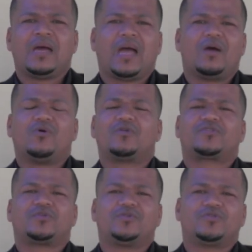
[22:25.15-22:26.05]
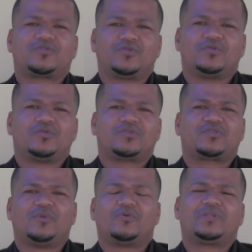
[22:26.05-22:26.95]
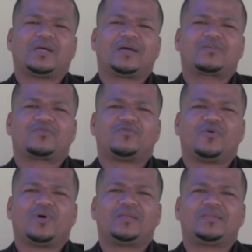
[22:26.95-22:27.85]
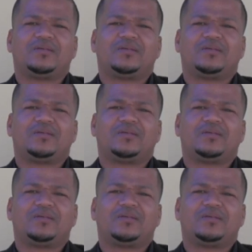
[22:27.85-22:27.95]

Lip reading: I also used to smoke drugs for 8